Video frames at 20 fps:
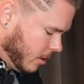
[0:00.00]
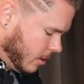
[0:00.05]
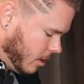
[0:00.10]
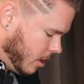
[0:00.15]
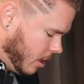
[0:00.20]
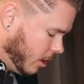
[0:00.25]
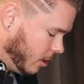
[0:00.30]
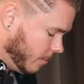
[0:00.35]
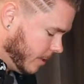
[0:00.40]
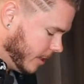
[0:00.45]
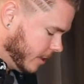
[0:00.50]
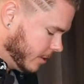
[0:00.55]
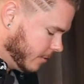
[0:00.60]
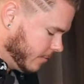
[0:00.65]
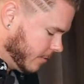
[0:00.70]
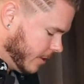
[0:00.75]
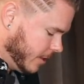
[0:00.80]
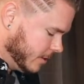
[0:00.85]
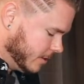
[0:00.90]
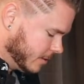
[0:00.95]
all my good
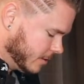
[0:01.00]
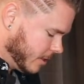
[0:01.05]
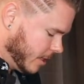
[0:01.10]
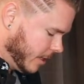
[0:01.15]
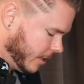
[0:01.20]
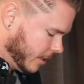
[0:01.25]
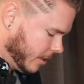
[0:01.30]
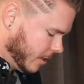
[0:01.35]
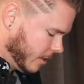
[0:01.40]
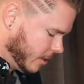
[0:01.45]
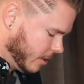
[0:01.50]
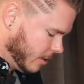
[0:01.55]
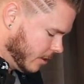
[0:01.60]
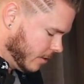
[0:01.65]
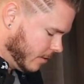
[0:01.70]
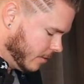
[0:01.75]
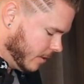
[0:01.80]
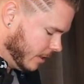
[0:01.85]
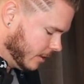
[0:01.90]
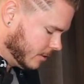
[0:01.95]
friends, like
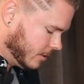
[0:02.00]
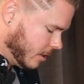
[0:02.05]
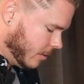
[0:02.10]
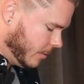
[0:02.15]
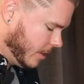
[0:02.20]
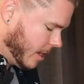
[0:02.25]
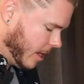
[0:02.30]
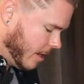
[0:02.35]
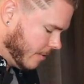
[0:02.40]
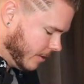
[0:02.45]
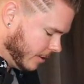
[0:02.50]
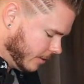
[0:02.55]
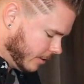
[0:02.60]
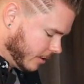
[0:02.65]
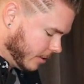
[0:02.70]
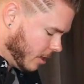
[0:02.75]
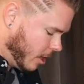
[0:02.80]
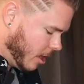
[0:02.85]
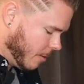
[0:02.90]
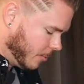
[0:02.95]
things that we have in
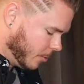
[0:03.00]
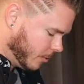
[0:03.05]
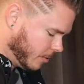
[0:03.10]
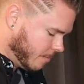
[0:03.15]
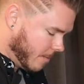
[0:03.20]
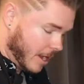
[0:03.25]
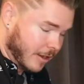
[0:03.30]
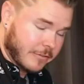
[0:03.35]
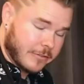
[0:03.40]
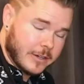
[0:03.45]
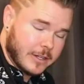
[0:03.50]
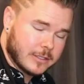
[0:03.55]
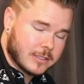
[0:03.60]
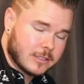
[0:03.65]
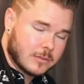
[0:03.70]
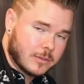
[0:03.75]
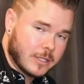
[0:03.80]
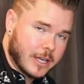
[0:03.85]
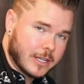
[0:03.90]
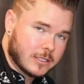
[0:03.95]
common with my
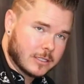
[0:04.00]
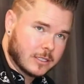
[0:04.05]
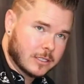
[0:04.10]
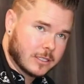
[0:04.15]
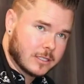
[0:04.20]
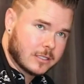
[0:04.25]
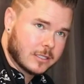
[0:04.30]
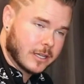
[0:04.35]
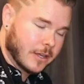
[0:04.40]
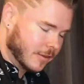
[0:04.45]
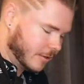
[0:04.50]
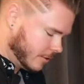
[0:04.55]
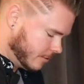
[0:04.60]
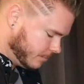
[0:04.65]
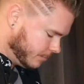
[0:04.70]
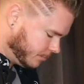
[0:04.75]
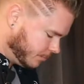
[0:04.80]
friends, we like to cook together.